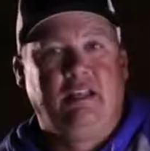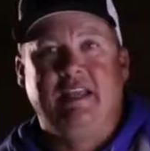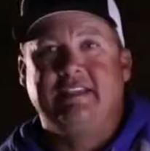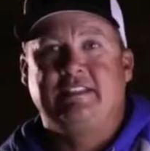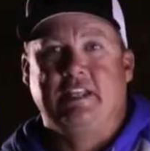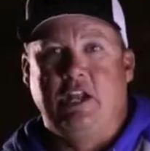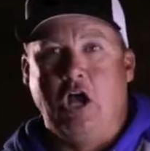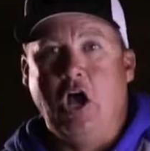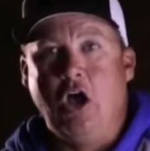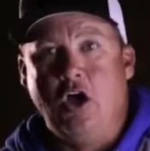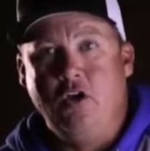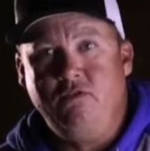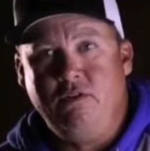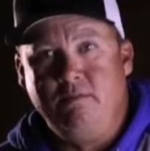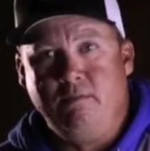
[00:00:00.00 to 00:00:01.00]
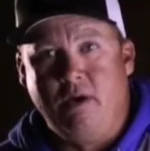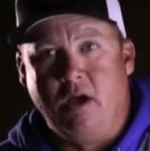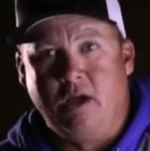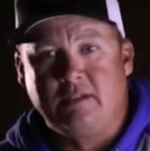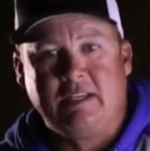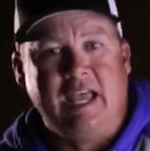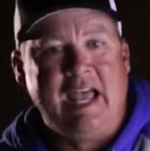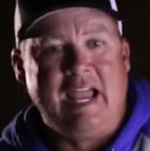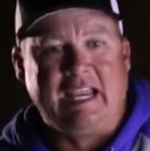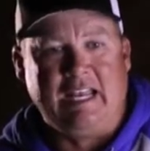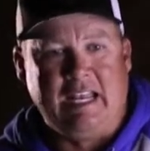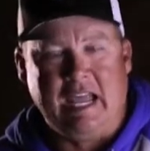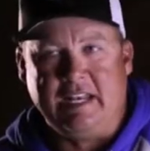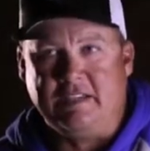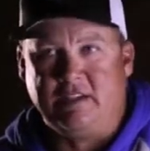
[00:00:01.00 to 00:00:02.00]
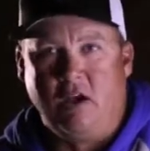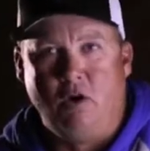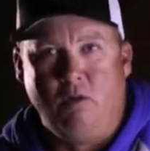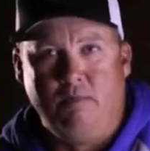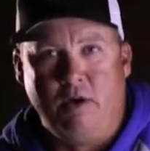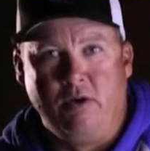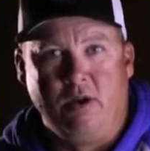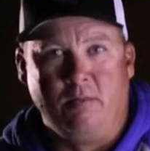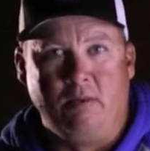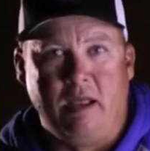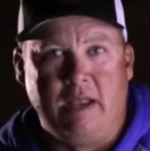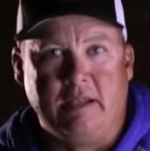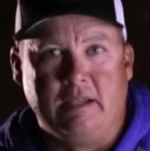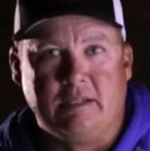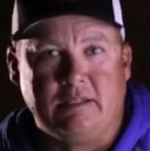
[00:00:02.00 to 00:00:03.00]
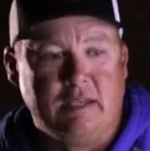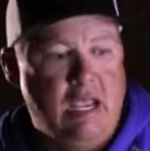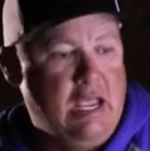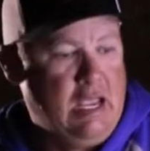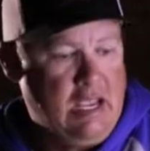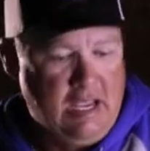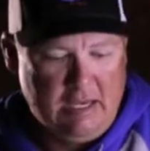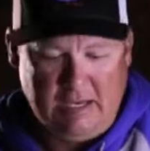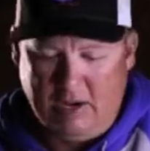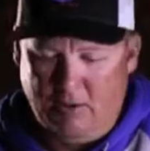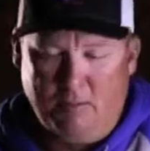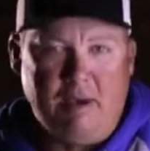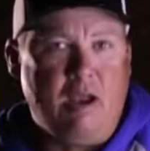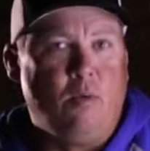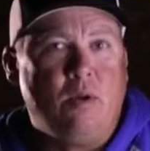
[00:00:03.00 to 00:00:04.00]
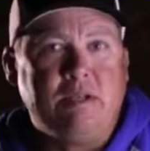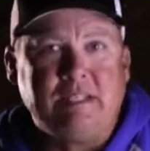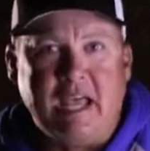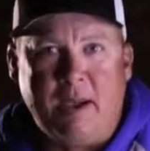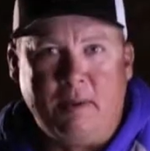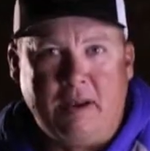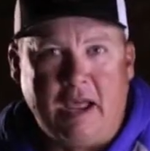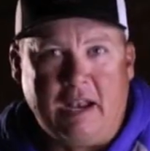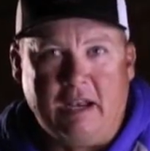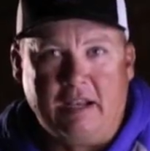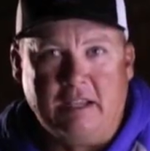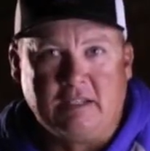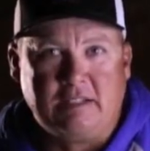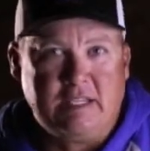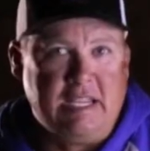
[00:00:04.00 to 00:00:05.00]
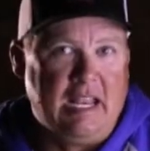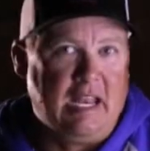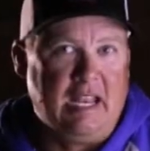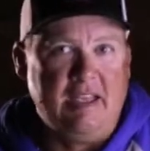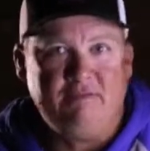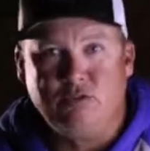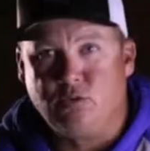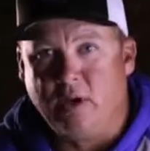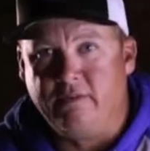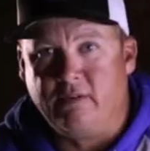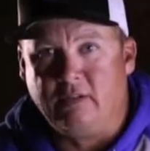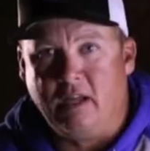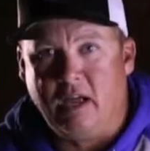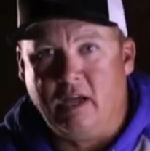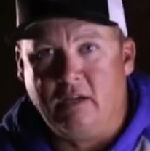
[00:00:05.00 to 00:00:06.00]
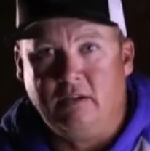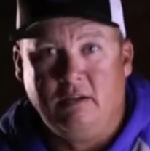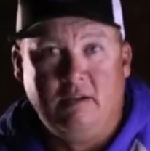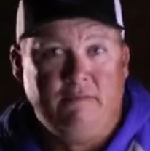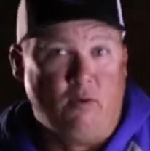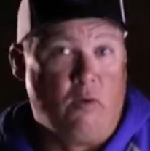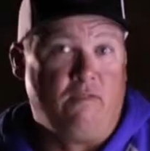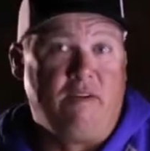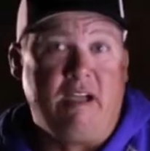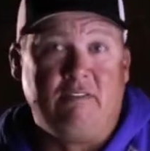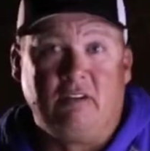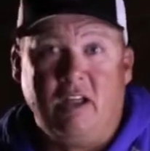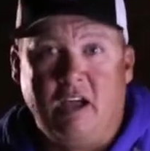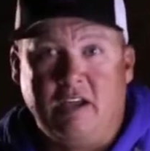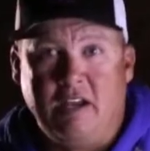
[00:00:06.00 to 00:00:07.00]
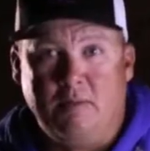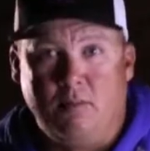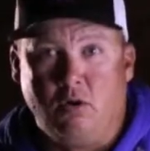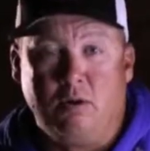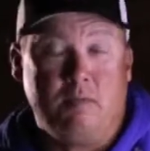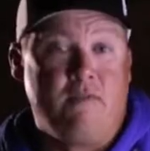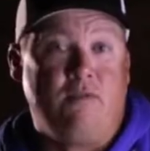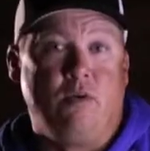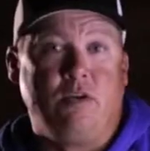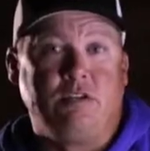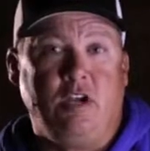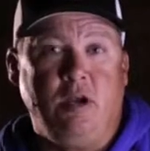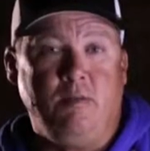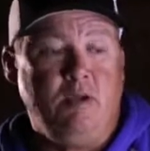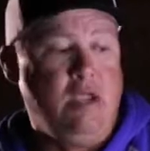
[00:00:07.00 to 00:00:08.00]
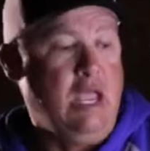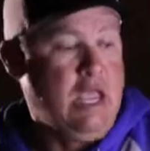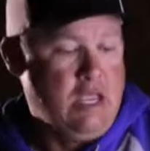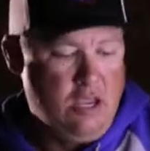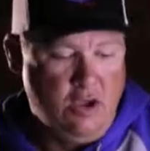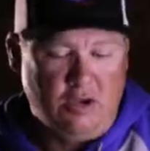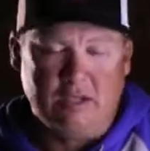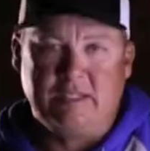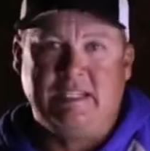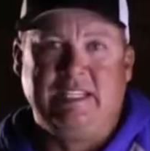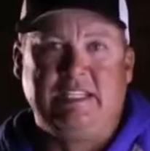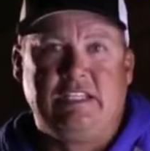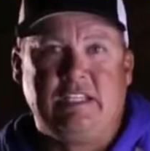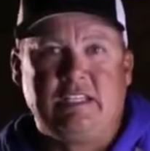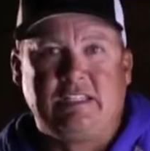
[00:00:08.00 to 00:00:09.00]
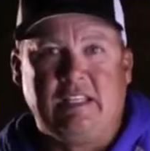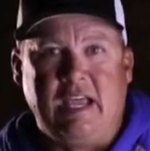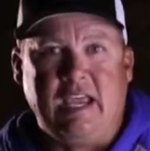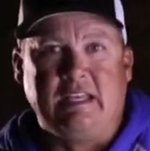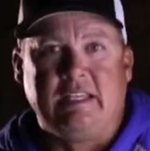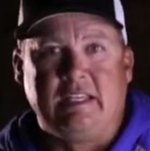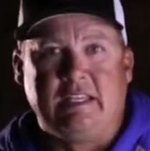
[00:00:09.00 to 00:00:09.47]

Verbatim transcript: Less than a hundred bucks, I can light this whole boat up like this. It, it don't matter what time of night it is, 10, 11, 12 o'clock, four or five o'clock in the morning before a tournament, you can see just like